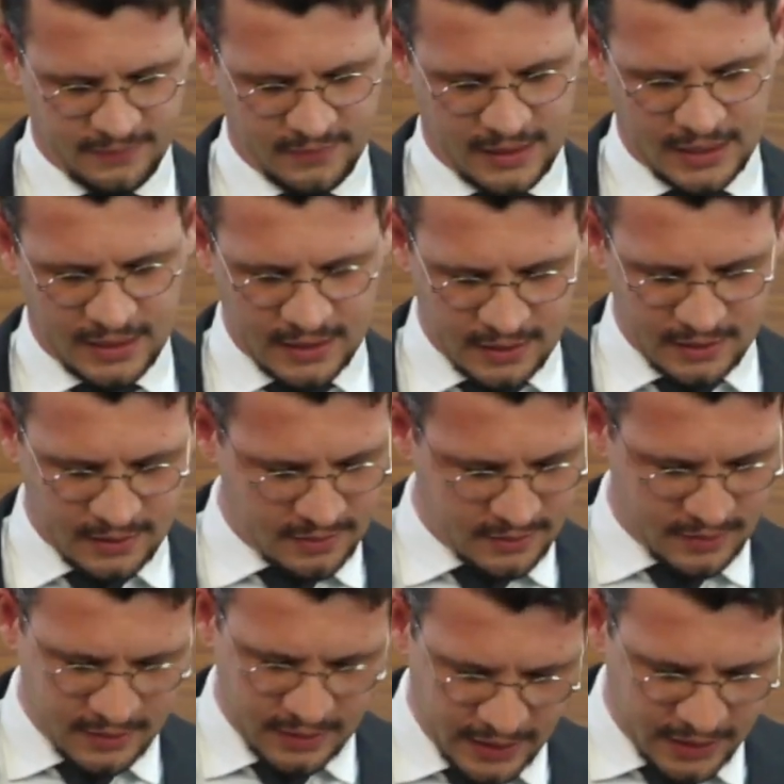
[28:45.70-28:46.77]
And in
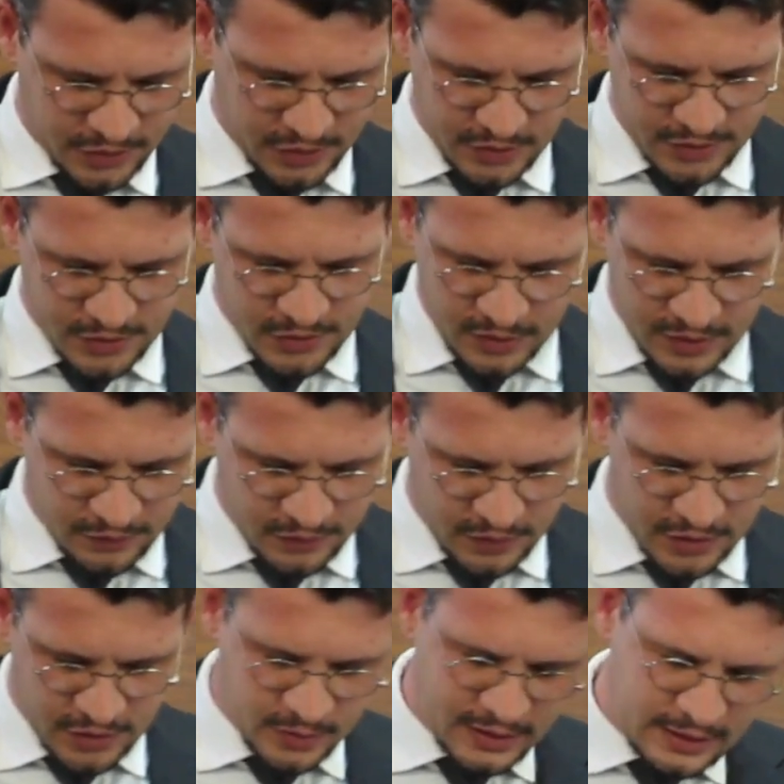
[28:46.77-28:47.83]
Galatians 3, verse
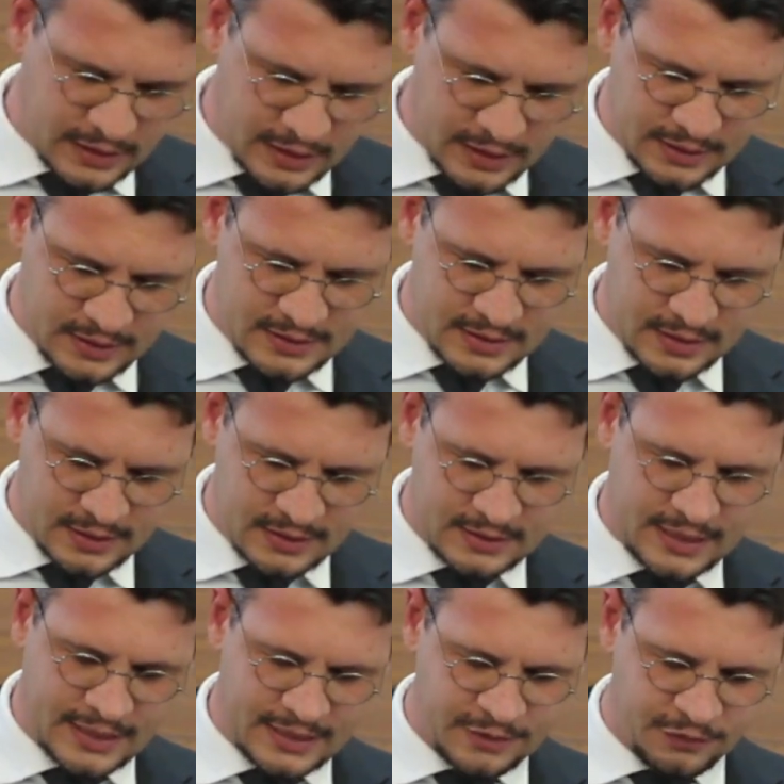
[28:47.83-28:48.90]
29, he says,
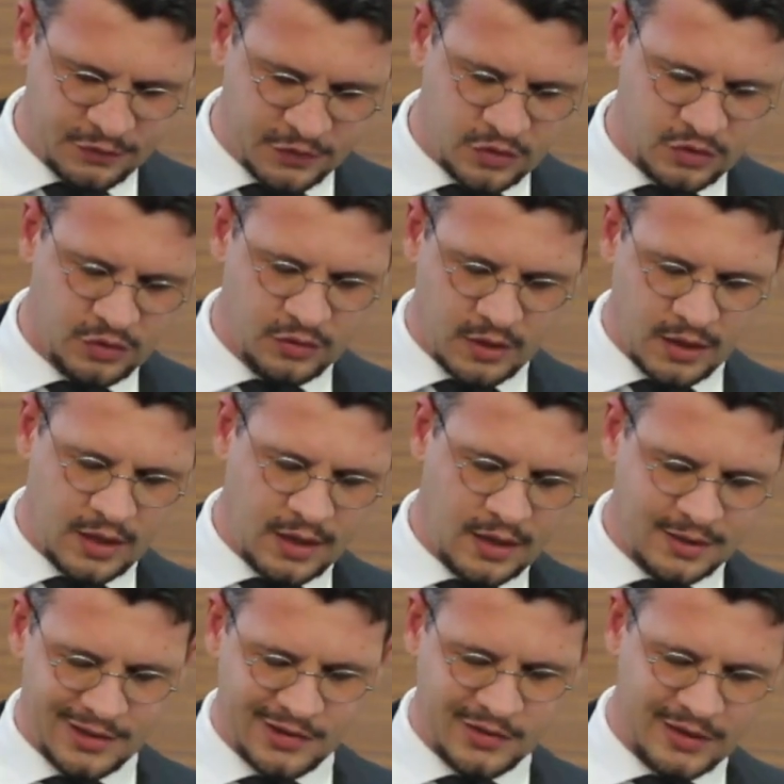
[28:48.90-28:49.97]
And if you are
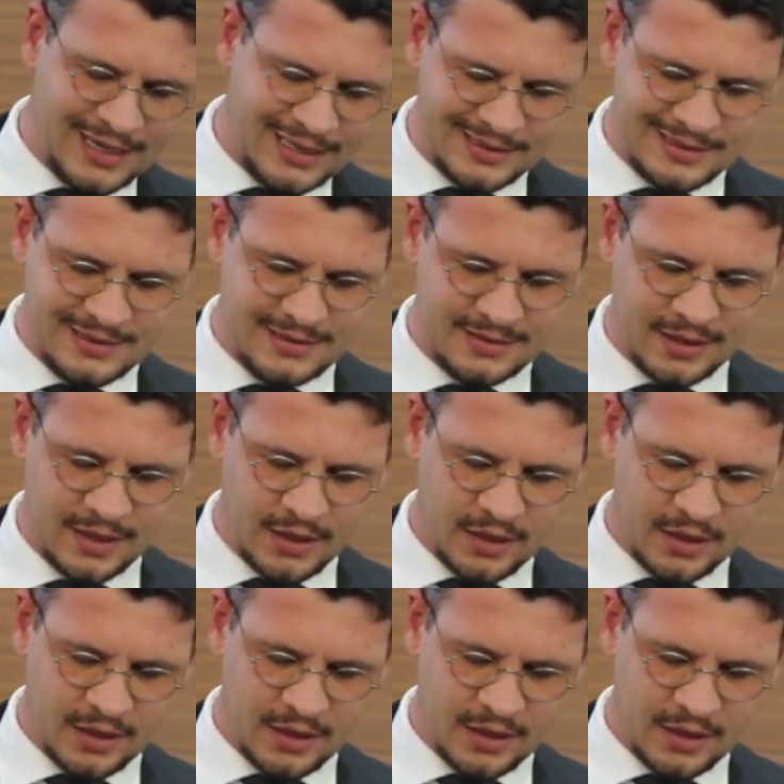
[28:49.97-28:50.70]
Christ,